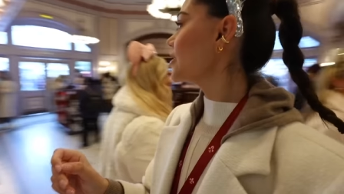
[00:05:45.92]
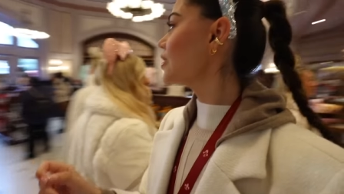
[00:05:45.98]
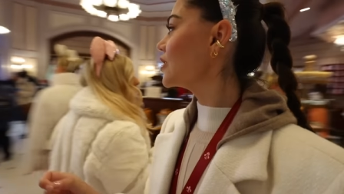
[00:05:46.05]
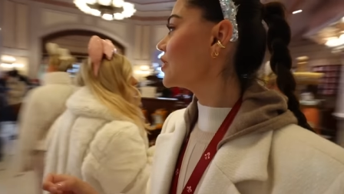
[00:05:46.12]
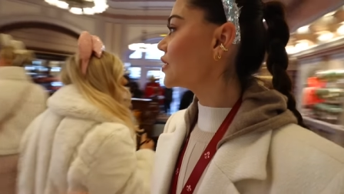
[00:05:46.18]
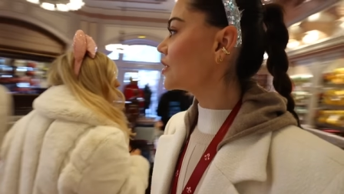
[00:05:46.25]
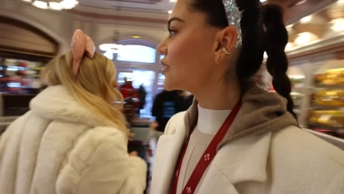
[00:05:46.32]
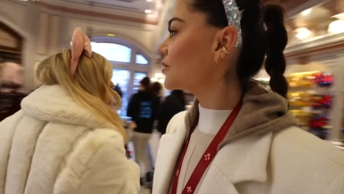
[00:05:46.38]

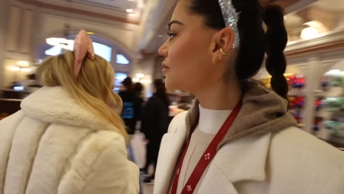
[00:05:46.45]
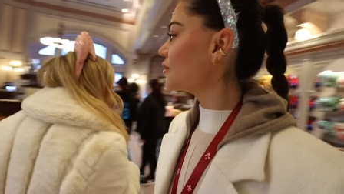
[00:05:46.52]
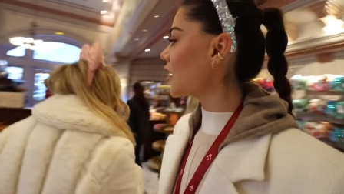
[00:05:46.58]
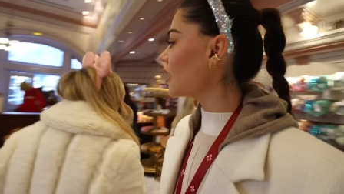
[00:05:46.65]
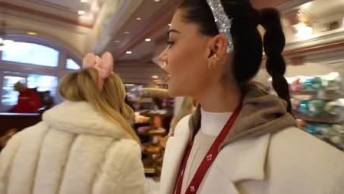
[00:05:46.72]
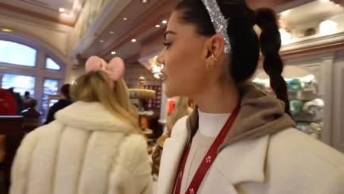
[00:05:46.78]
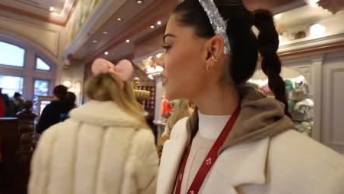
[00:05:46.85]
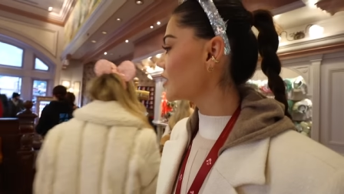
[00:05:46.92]
Oh my god. What
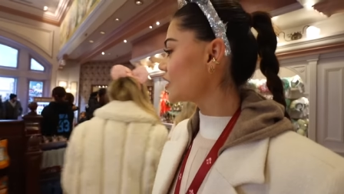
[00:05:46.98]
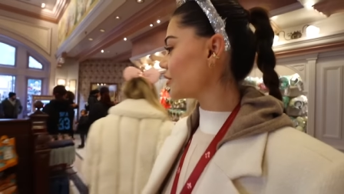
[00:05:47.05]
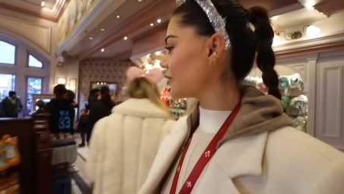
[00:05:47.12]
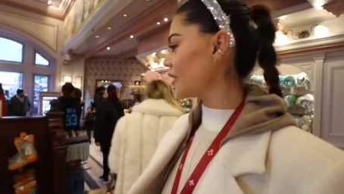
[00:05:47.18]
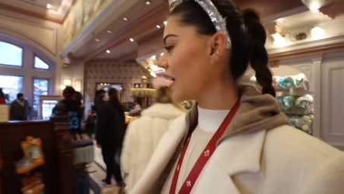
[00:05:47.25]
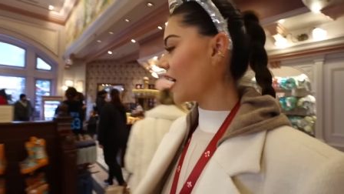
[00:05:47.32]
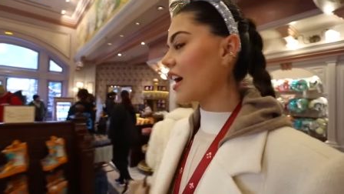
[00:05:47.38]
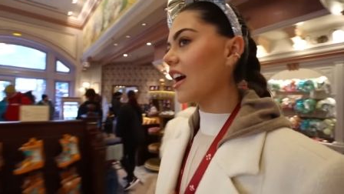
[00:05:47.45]
else do
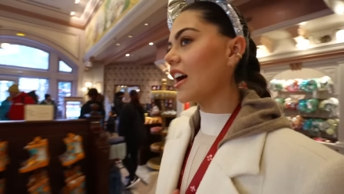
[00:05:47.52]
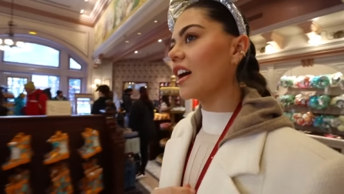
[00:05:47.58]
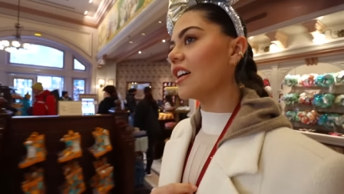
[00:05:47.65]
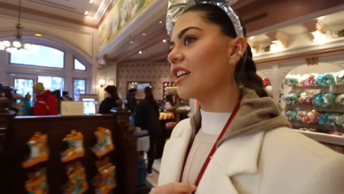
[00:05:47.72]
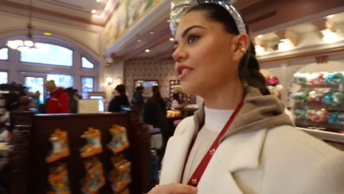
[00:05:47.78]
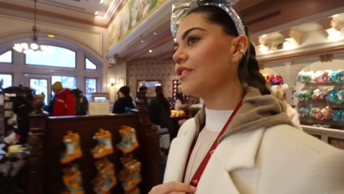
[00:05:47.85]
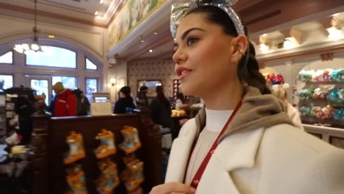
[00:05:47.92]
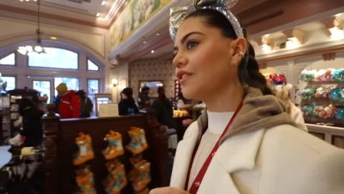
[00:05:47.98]
we have?